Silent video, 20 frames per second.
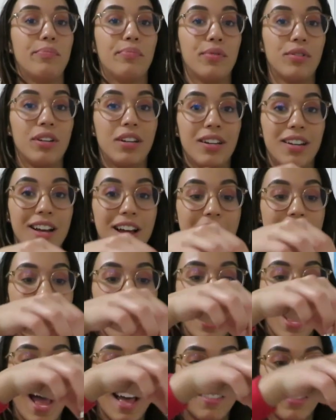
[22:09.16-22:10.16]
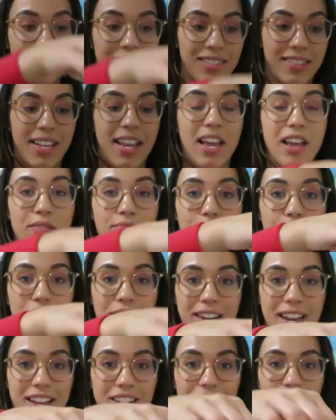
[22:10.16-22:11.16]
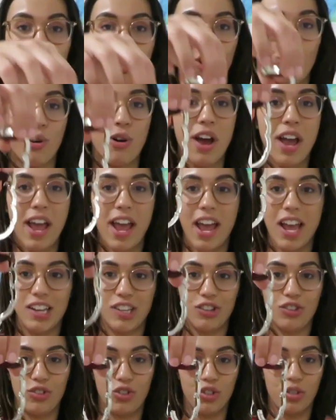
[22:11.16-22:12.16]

you put it at the table next to you and you